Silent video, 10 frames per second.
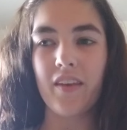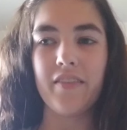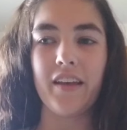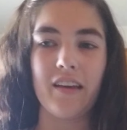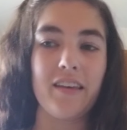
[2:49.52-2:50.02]

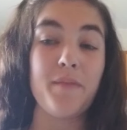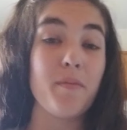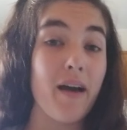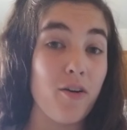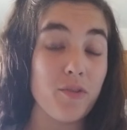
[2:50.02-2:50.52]
They keep
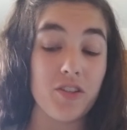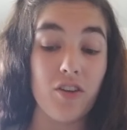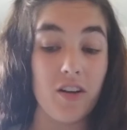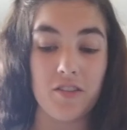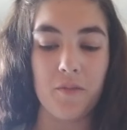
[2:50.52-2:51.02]
them out, which is
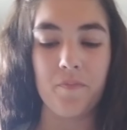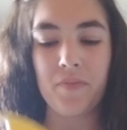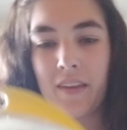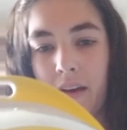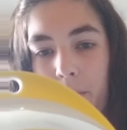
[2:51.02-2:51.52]
awesome.
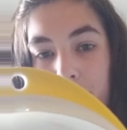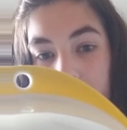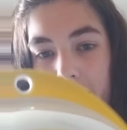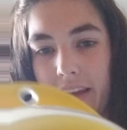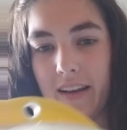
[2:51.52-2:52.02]

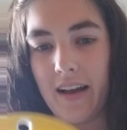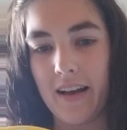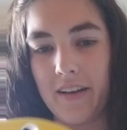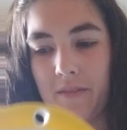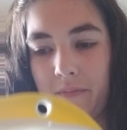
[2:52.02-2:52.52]
But,
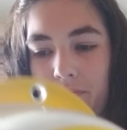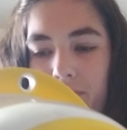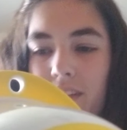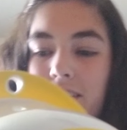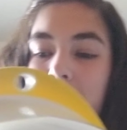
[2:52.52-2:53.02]

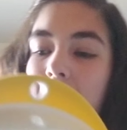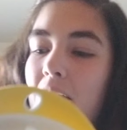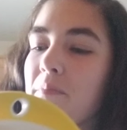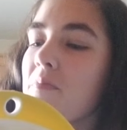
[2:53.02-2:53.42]
stop.